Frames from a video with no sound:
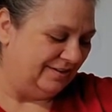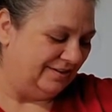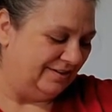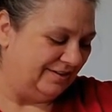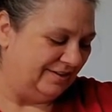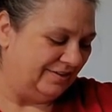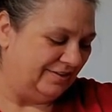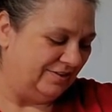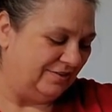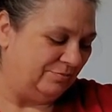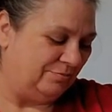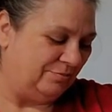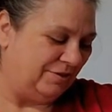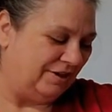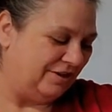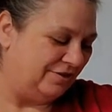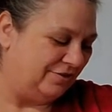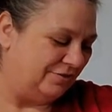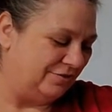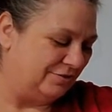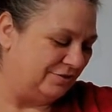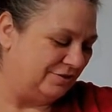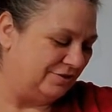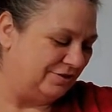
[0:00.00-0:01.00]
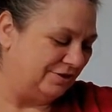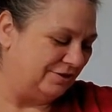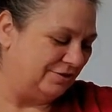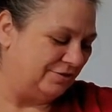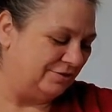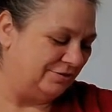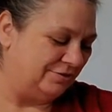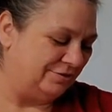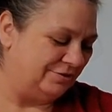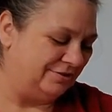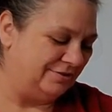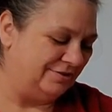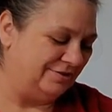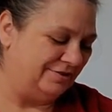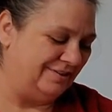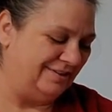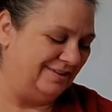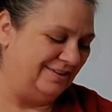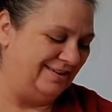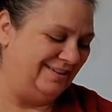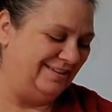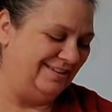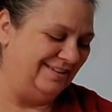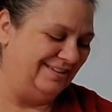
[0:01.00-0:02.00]
and make their circle
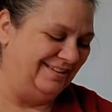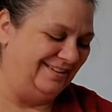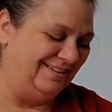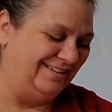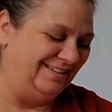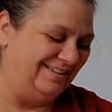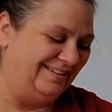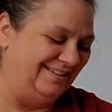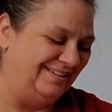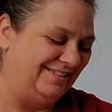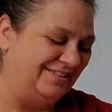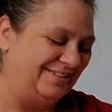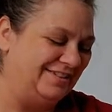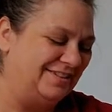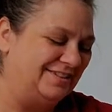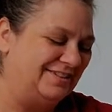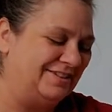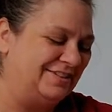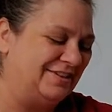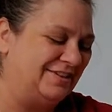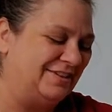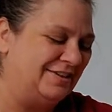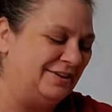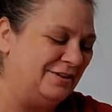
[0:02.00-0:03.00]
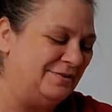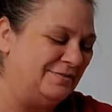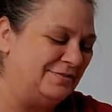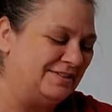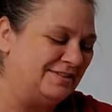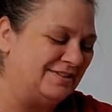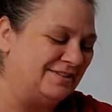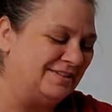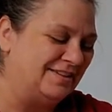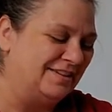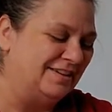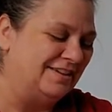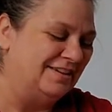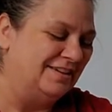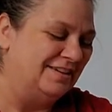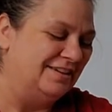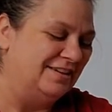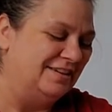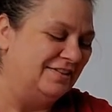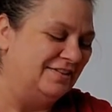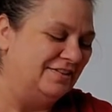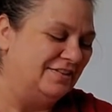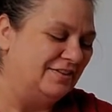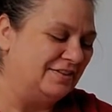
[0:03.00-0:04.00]
on these crops,
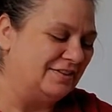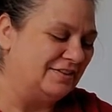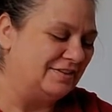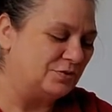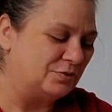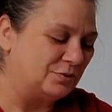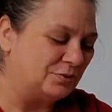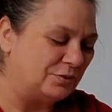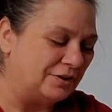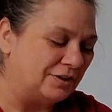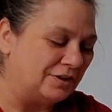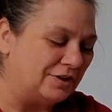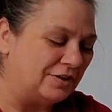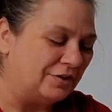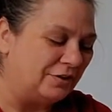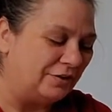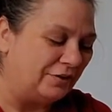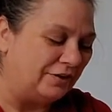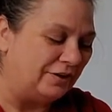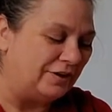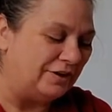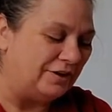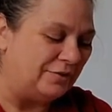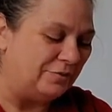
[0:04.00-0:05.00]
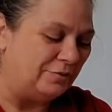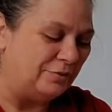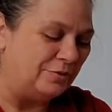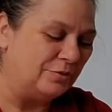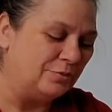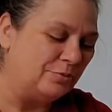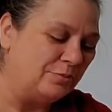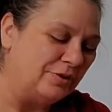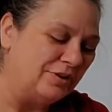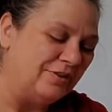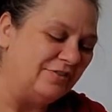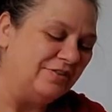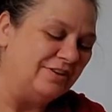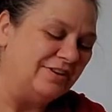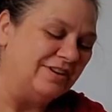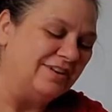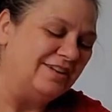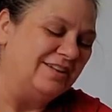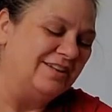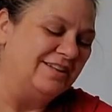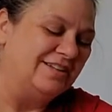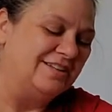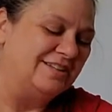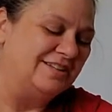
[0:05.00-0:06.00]
because it's really green where the pivot
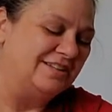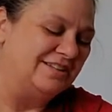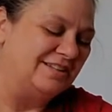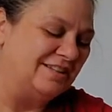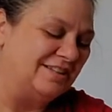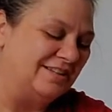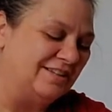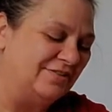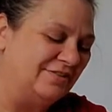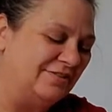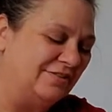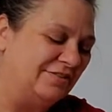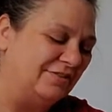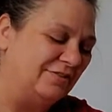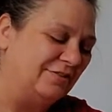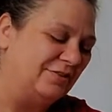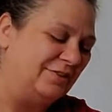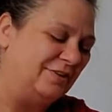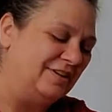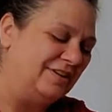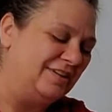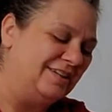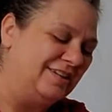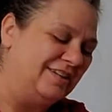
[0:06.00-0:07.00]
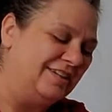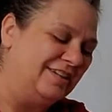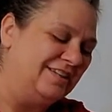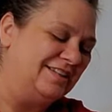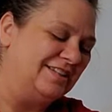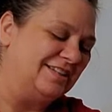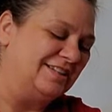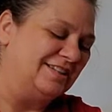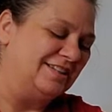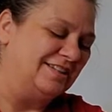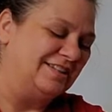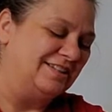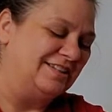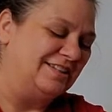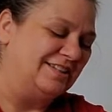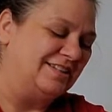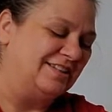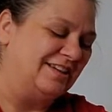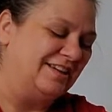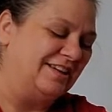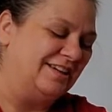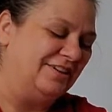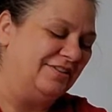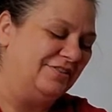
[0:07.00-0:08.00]
hits, and then where it doesn't, it's
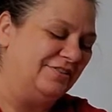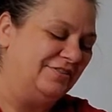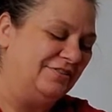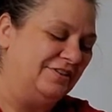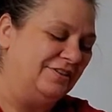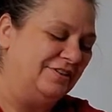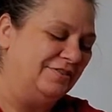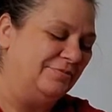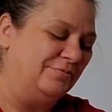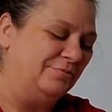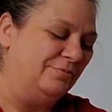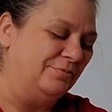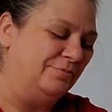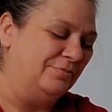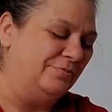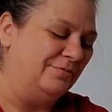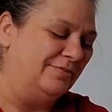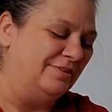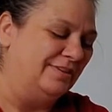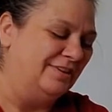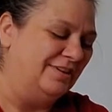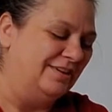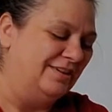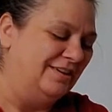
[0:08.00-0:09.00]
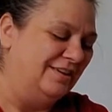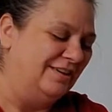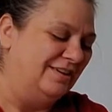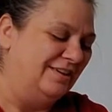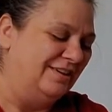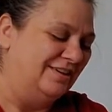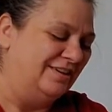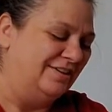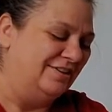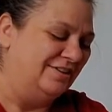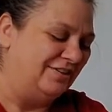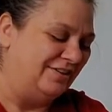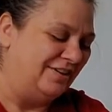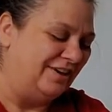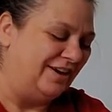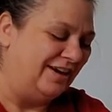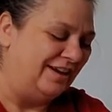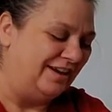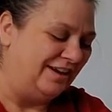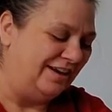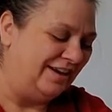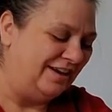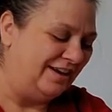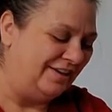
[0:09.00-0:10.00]
kind of dried
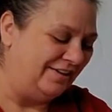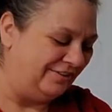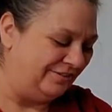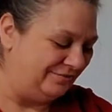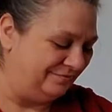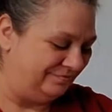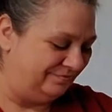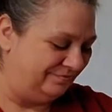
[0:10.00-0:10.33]
out.